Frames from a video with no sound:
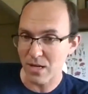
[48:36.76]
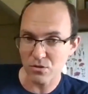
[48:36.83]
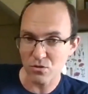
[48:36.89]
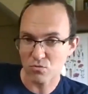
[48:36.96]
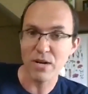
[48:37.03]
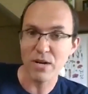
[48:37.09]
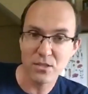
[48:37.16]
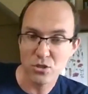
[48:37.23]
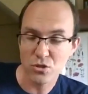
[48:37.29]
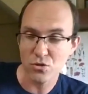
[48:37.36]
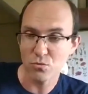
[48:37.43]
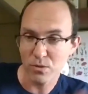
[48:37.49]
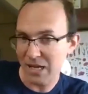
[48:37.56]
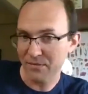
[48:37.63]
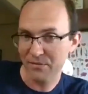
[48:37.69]
you write to
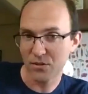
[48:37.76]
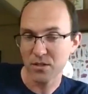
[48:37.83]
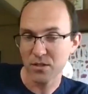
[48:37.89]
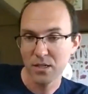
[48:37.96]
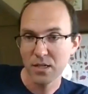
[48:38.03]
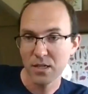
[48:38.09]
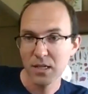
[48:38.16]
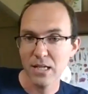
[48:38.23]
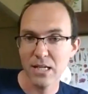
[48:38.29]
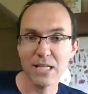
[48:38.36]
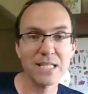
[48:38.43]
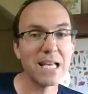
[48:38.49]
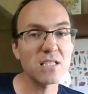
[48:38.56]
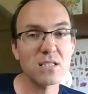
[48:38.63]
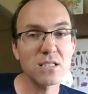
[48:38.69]
whatever. And
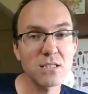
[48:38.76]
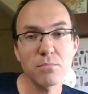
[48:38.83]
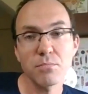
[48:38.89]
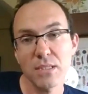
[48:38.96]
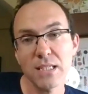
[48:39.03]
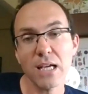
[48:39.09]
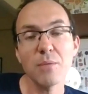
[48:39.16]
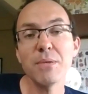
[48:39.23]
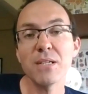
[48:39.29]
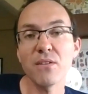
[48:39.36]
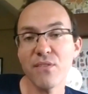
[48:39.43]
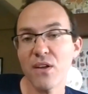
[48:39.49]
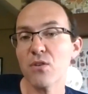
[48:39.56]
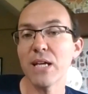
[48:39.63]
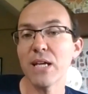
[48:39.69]
that can be done
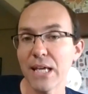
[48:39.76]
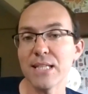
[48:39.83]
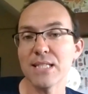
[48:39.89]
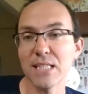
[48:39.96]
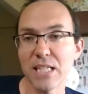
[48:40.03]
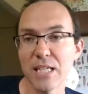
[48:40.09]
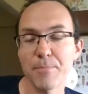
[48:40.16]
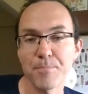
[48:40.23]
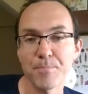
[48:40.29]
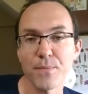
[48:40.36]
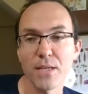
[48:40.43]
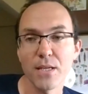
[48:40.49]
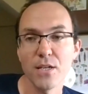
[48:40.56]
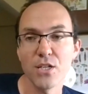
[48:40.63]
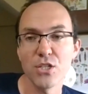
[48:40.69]
very easily.
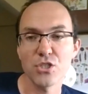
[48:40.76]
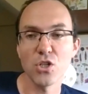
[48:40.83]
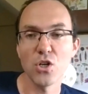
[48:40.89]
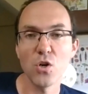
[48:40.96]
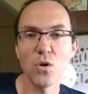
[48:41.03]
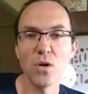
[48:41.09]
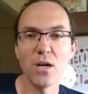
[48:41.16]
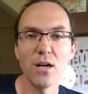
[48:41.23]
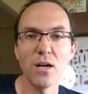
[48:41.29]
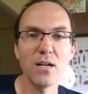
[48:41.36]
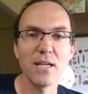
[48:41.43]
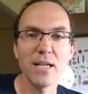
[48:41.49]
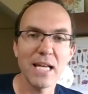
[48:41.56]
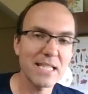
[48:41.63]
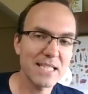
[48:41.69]
So
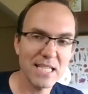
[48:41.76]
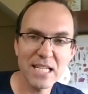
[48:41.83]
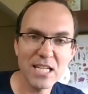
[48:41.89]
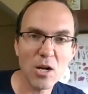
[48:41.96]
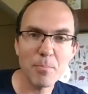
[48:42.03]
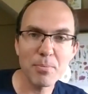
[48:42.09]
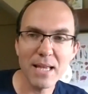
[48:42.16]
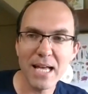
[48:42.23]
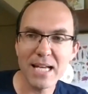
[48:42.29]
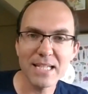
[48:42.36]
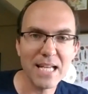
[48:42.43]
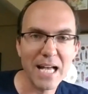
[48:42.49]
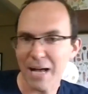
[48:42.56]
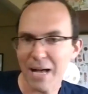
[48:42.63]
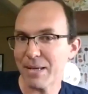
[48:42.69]
is it in our
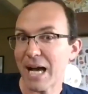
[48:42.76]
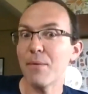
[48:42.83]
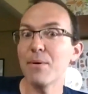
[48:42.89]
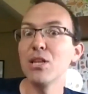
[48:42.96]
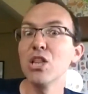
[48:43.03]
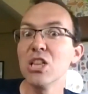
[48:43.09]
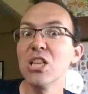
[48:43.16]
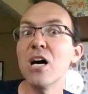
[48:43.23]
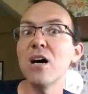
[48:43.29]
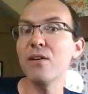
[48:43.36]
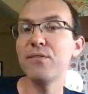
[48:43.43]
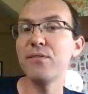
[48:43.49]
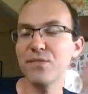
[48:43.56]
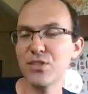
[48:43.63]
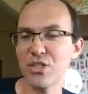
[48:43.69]
plan? I mean, I would
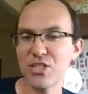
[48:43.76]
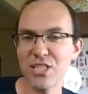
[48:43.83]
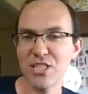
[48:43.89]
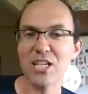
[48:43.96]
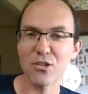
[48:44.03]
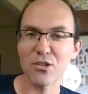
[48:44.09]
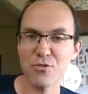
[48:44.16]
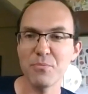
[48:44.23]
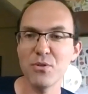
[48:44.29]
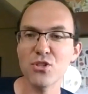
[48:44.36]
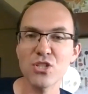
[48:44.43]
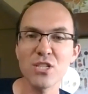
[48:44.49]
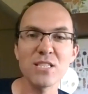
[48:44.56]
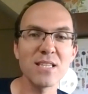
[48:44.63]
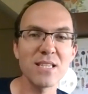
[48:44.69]
love to see
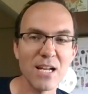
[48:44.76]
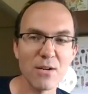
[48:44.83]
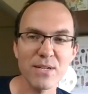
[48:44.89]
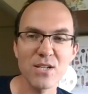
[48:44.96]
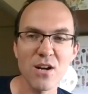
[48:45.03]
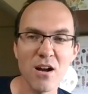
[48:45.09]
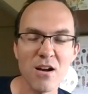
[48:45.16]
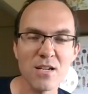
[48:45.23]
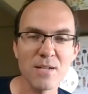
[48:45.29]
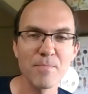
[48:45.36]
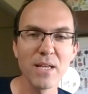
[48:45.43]
contributions in that regard.